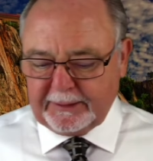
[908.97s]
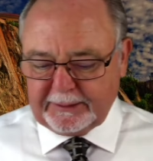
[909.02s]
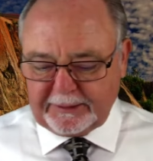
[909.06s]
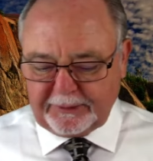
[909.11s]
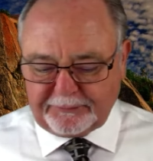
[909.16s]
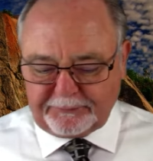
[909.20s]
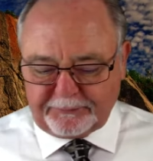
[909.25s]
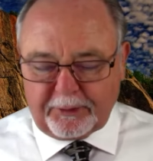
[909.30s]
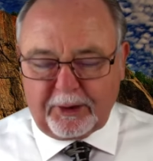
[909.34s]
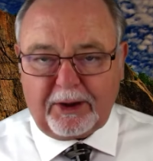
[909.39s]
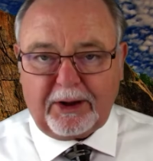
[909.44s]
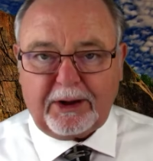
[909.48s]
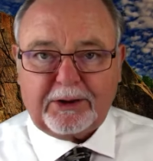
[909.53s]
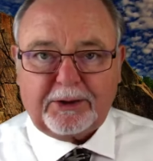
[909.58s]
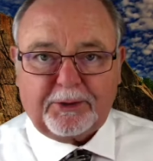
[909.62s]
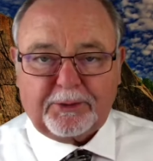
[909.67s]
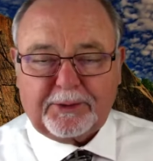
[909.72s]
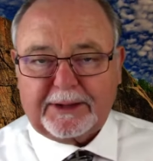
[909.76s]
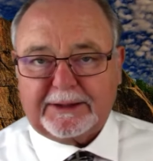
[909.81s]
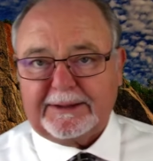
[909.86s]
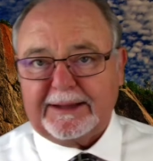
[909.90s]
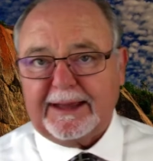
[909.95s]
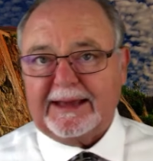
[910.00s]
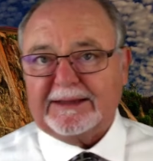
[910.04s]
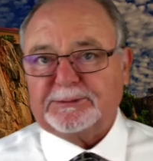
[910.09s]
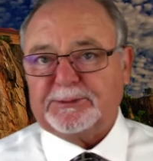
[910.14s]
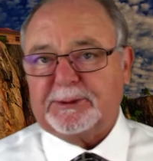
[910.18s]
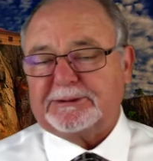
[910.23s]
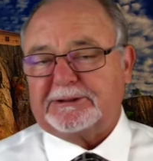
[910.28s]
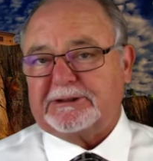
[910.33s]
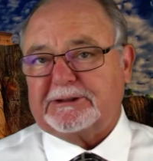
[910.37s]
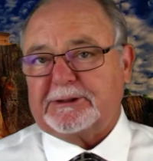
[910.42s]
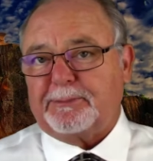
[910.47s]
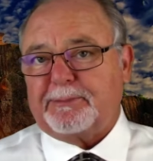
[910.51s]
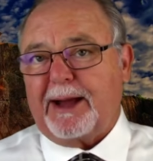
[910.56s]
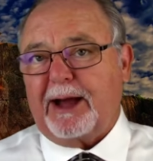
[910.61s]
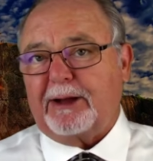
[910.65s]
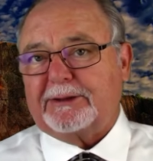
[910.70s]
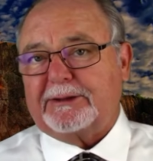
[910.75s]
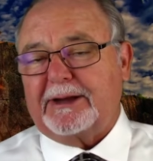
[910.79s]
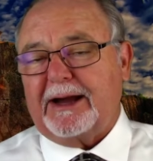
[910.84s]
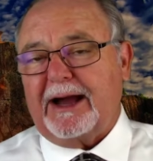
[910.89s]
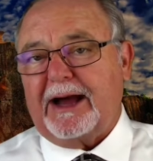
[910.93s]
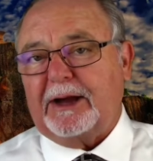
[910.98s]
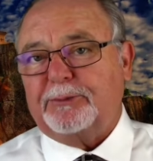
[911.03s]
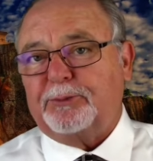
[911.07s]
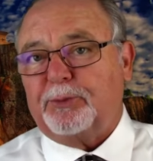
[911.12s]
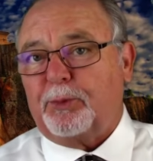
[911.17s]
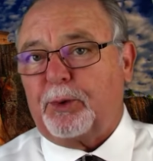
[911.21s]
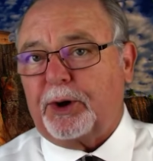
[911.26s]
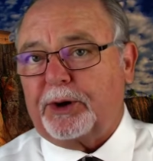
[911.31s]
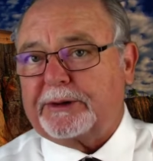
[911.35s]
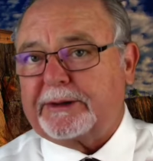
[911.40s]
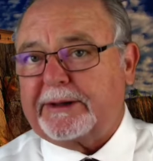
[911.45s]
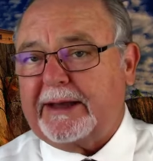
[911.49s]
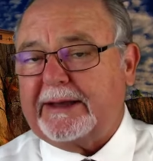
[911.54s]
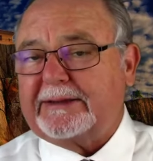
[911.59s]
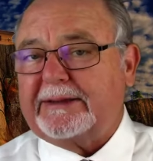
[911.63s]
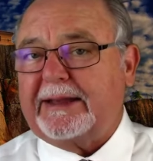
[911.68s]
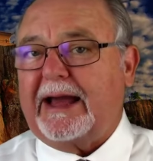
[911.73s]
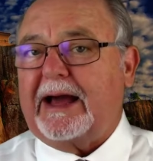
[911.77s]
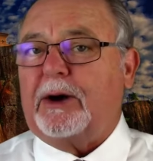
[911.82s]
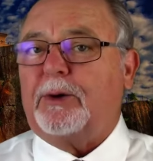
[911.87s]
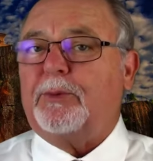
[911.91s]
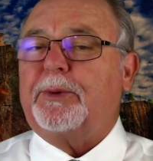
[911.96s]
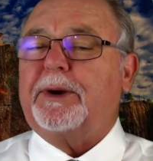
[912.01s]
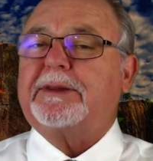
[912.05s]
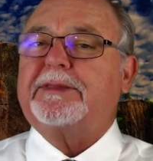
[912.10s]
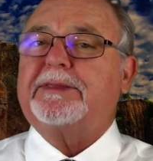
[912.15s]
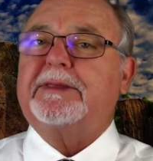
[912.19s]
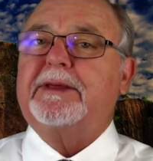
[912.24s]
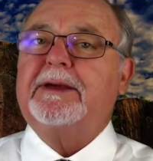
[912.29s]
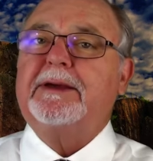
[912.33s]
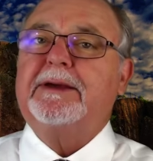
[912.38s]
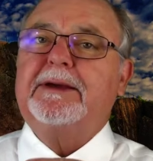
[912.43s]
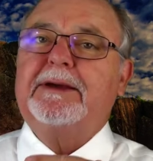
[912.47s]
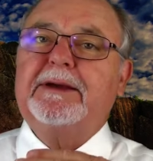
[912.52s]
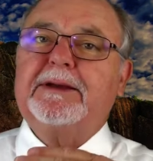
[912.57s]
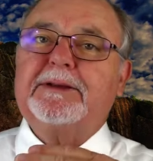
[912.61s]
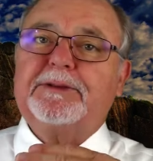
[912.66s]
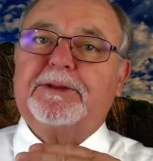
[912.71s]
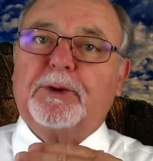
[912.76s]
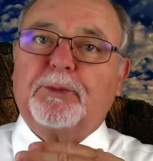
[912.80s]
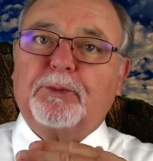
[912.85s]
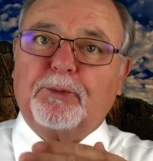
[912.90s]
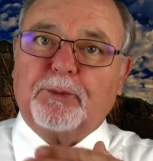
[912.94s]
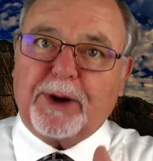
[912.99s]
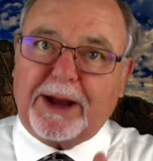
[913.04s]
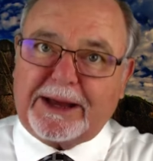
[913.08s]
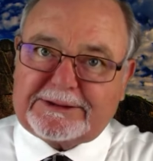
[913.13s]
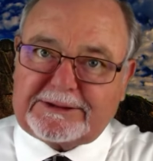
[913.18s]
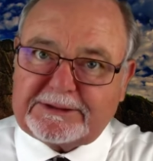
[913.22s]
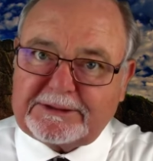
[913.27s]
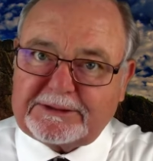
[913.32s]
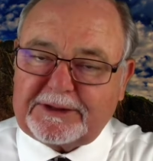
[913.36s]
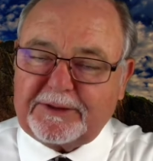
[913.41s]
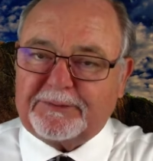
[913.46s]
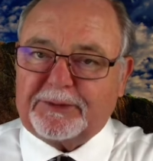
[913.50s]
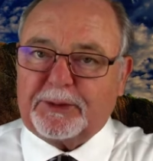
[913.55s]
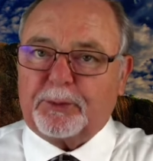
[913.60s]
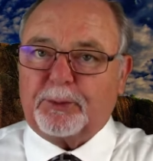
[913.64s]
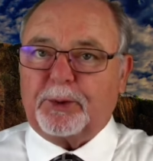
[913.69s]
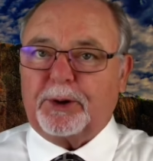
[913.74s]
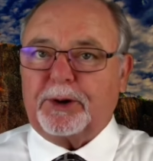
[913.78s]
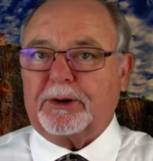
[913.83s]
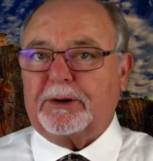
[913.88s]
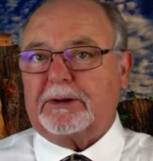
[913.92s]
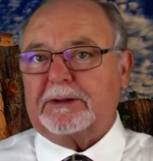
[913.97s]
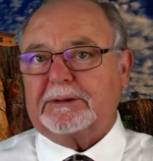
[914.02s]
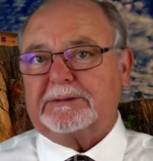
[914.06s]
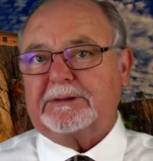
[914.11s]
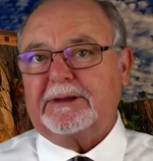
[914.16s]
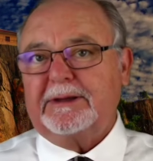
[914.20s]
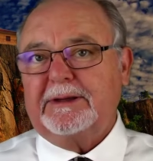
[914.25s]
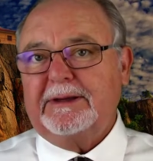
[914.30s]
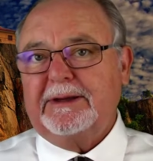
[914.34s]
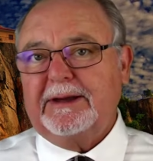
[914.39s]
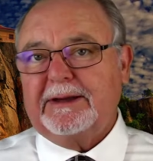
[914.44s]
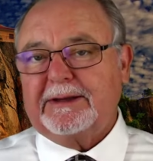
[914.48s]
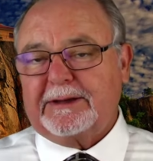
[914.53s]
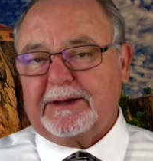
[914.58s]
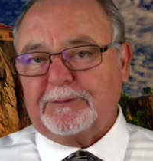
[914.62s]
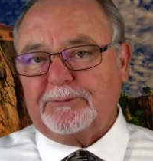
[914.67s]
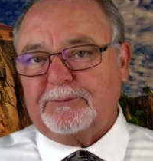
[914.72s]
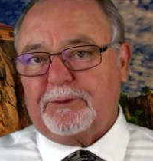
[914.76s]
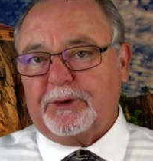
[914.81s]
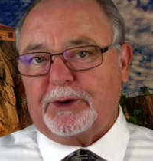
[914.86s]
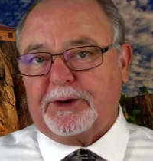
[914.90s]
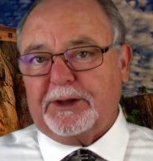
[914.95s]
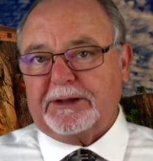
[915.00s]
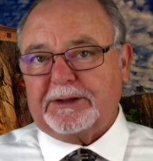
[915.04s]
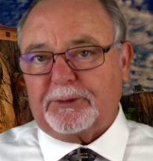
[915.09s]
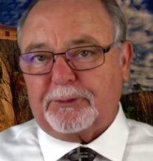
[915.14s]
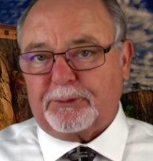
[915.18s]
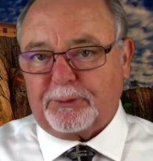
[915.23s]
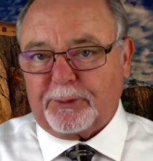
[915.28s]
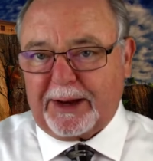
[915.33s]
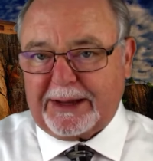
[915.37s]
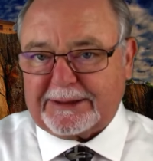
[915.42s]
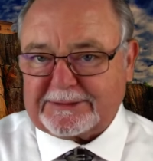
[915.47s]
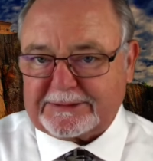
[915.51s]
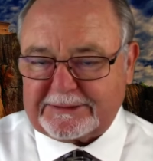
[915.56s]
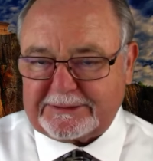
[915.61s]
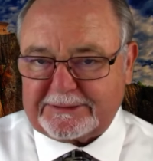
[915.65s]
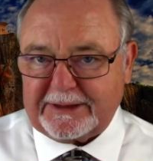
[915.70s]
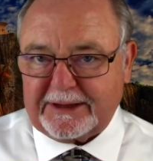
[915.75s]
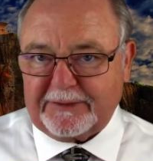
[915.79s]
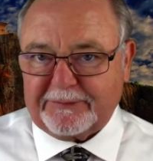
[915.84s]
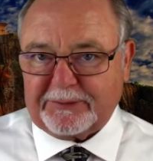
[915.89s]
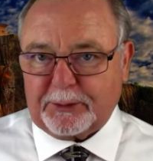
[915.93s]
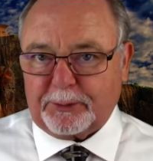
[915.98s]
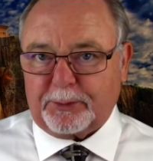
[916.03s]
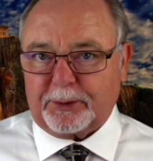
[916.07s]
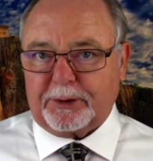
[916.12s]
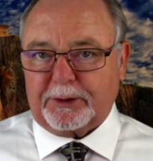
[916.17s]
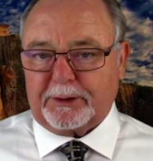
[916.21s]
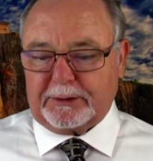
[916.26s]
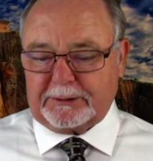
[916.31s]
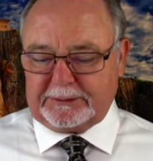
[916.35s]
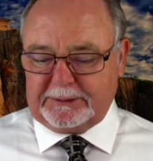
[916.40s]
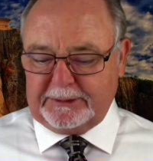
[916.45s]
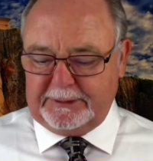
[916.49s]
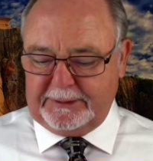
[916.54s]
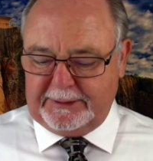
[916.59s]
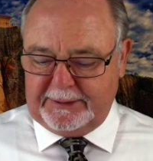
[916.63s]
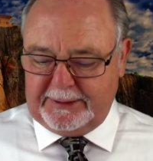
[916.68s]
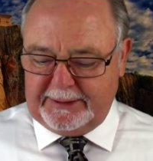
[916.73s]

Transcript: the fall holy days, which is about God working now with the rest of the world, converting the rest of the world.